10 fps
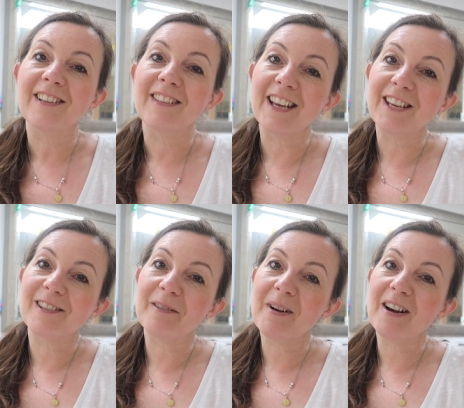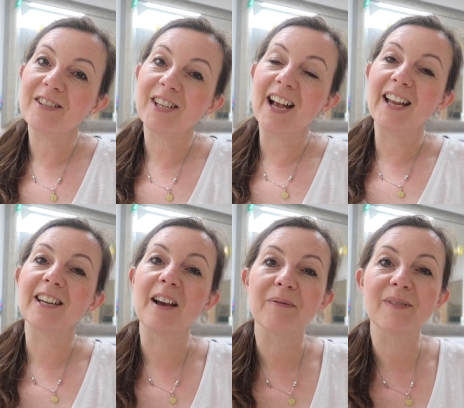So thank you so much,
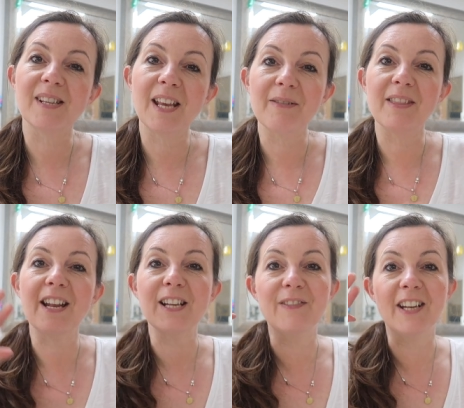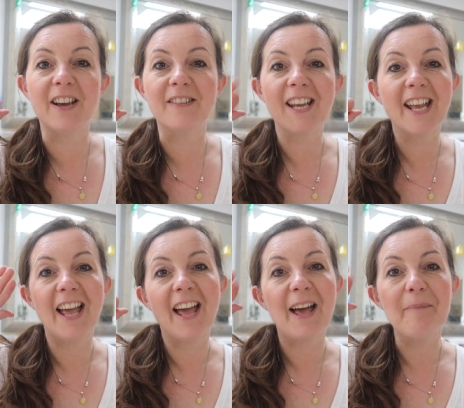and I will see you in the next video. Take
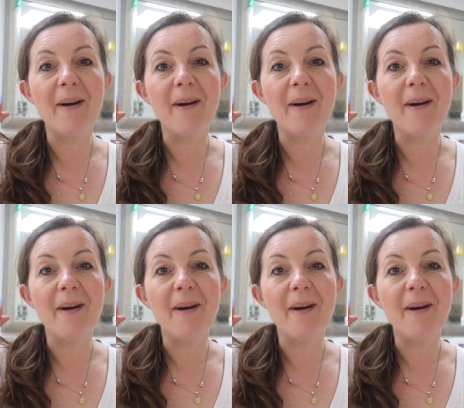care.